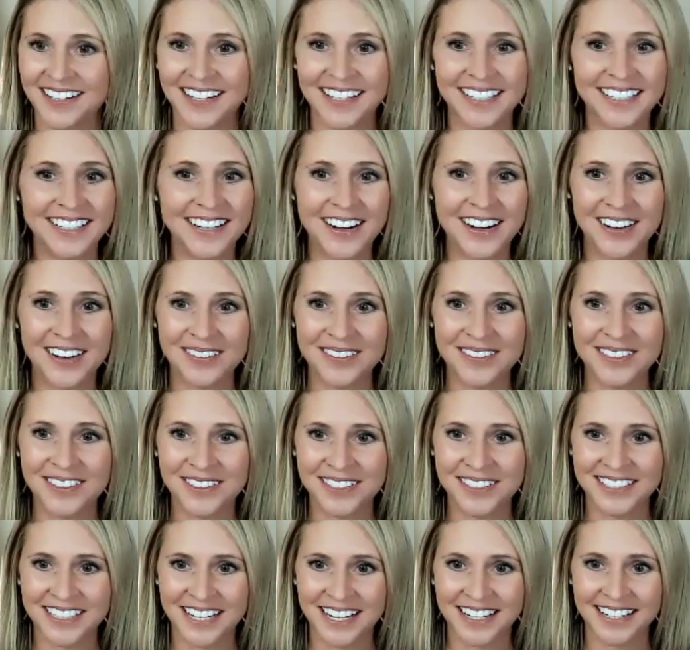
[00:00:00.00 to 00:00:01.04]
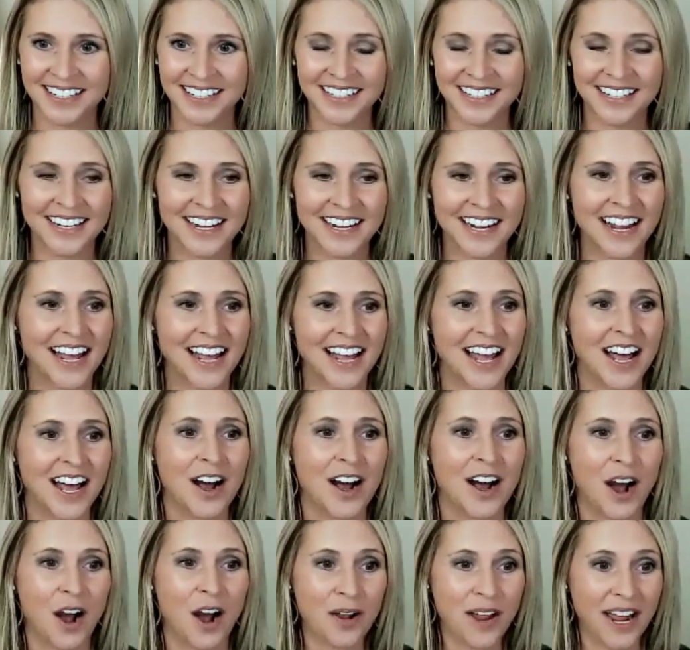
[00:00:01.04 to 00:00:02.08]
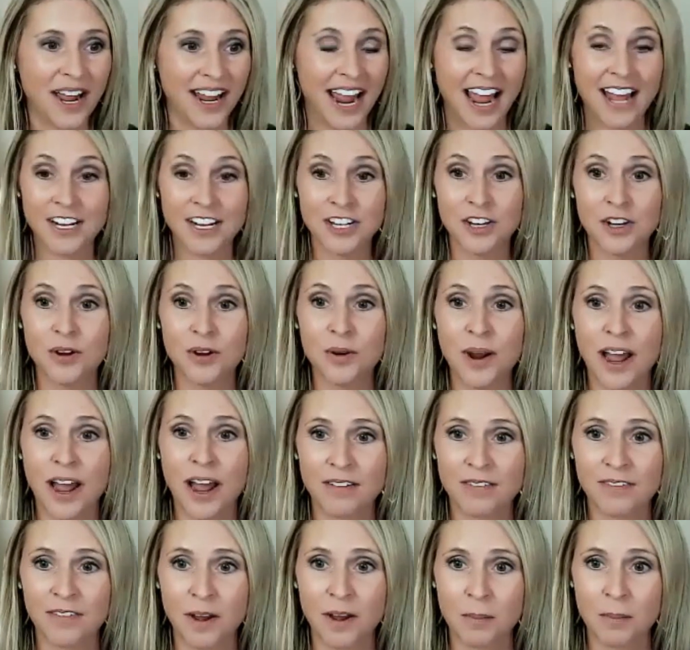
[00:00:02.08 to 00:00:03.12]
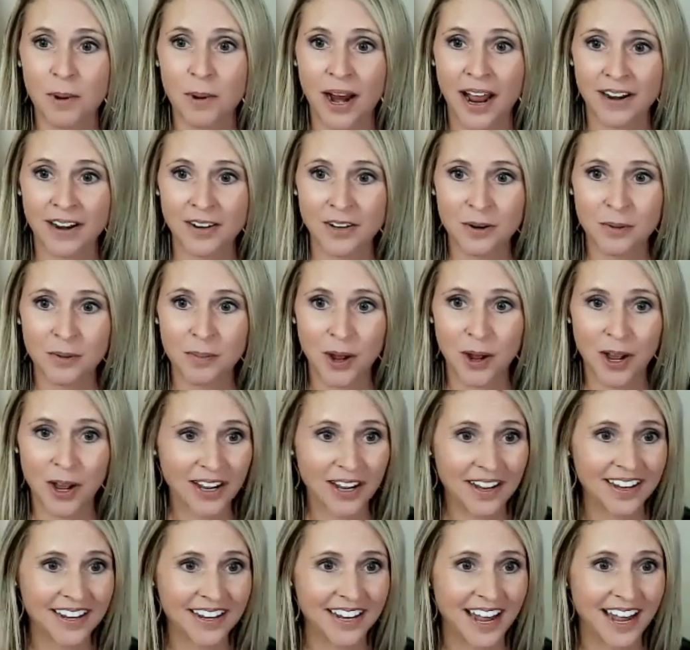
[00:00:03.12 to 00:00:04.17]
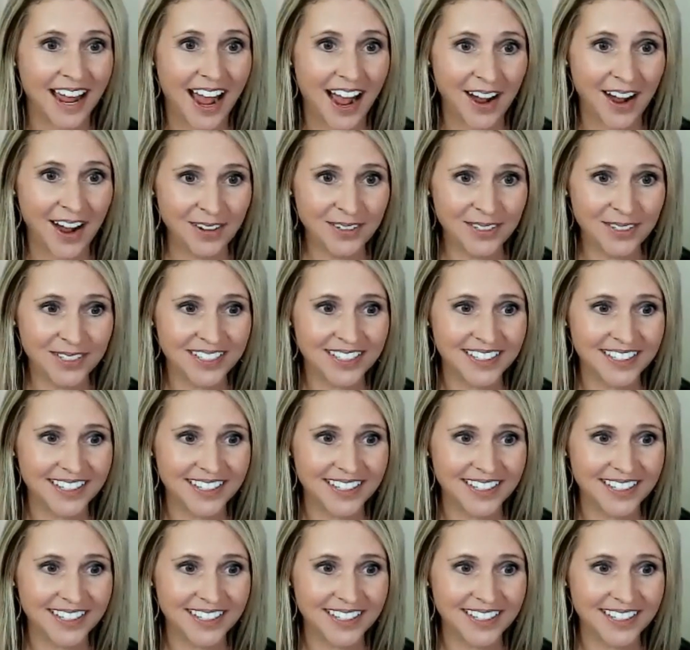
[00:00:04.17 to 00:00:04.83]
I know, I'm so excited. Okay, and you have a brand new book out.